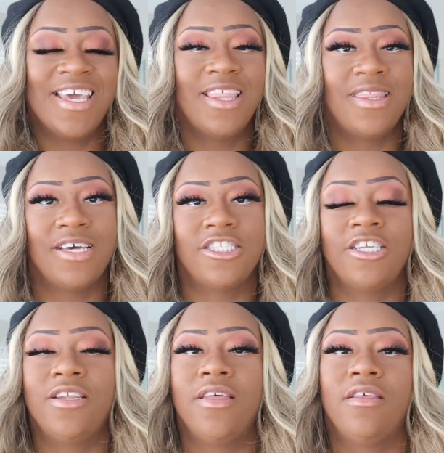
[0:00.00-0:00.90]
And that's
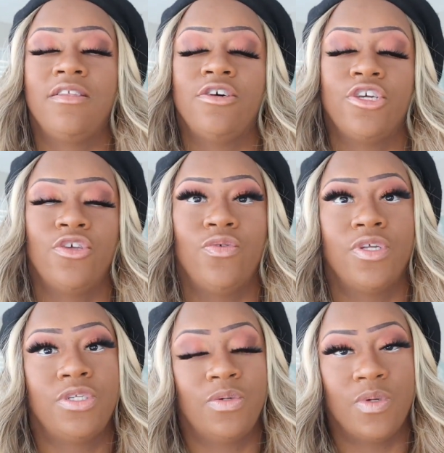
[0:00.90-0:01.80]
another look you
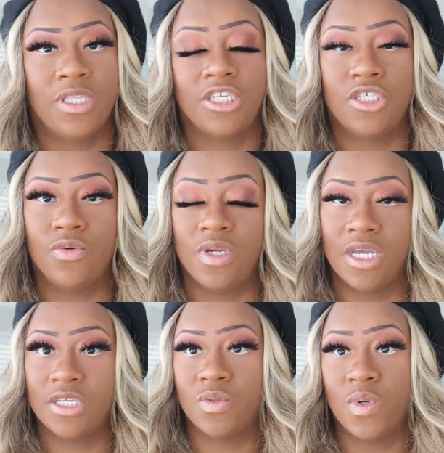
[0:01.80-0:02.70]
can do with this unit
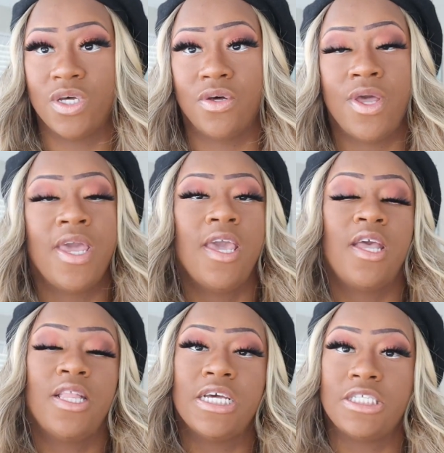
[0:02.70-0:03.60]
as well.
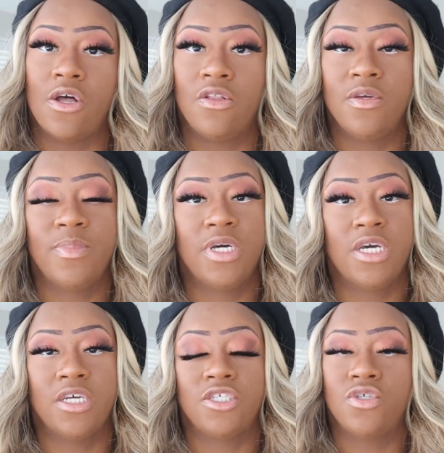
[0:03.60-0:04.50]
And that's only
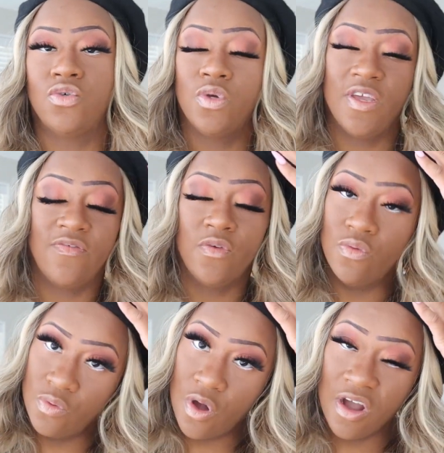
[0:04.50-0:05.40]
because if
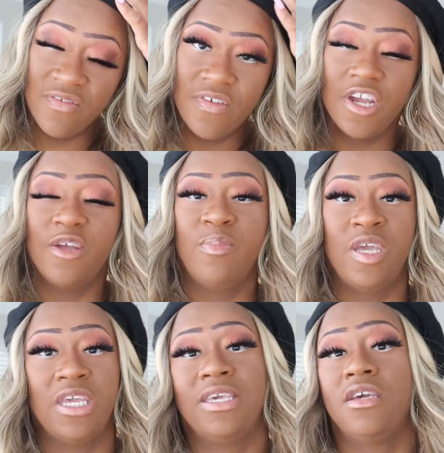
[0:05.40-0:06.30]
you are very
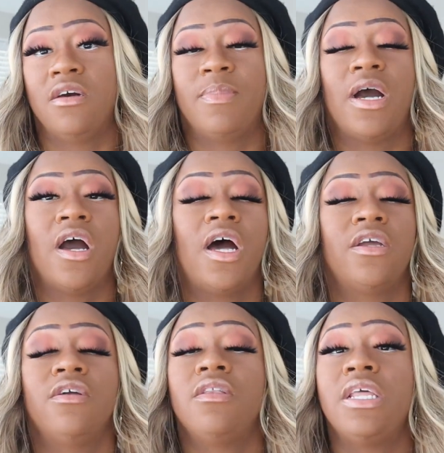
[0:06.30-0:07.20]
picky about how
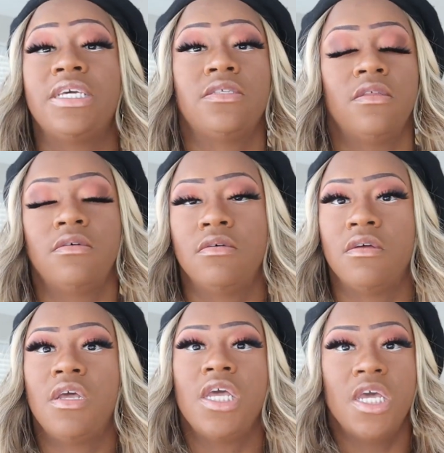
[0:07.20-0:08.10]
your lace look,
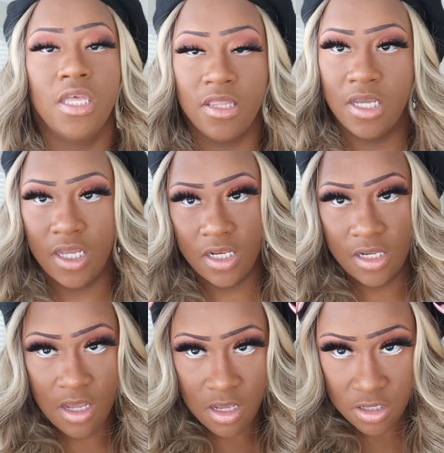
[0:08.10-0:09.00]

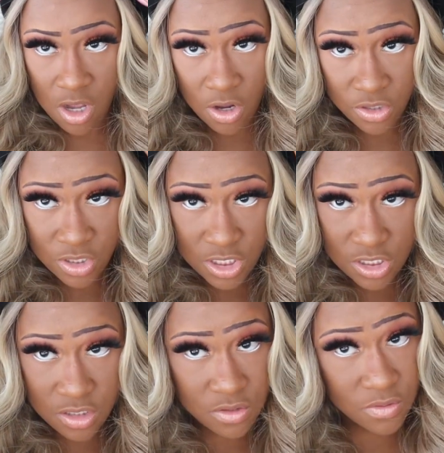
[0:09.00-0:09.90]
then all you need
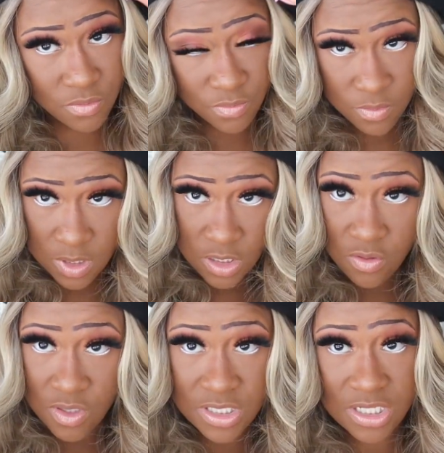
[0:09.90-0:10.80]
to do,
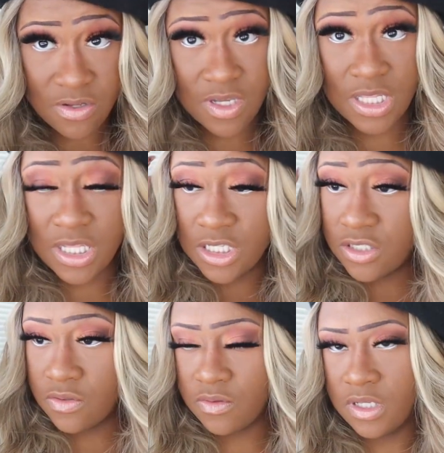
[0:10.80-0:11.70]
you can still get this
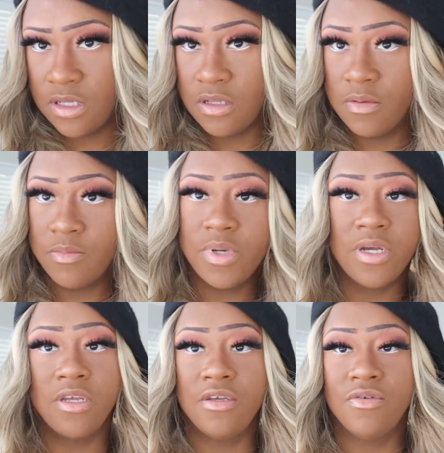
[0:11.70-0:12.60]
unit,
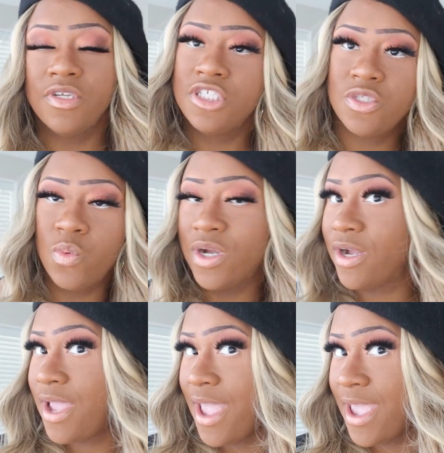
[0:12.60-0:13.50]
but you can just wear
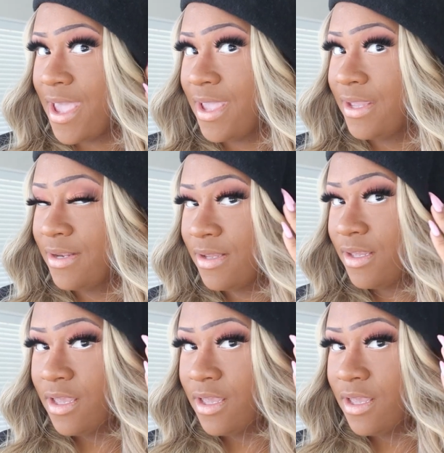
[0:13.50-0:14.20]
a hat.